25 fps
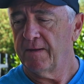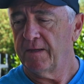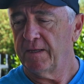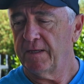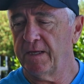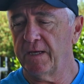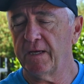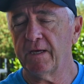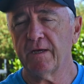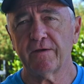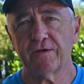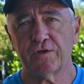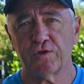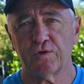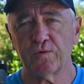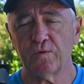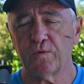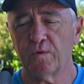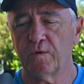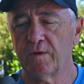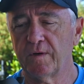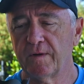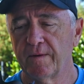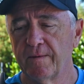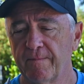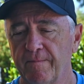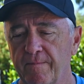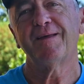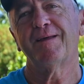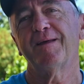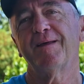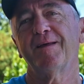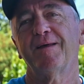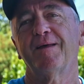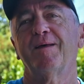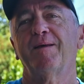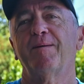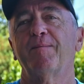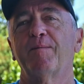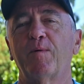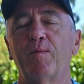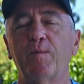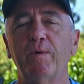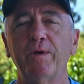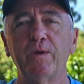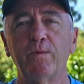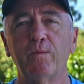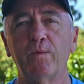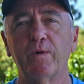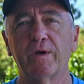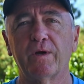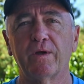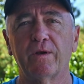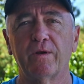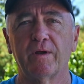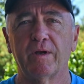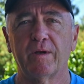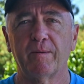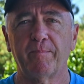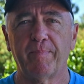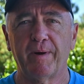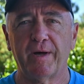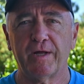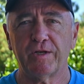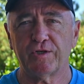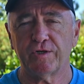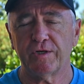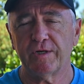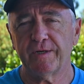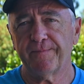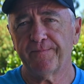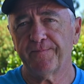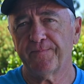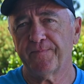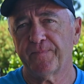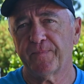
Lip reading: Yeah, sure. But when you're working on a budget,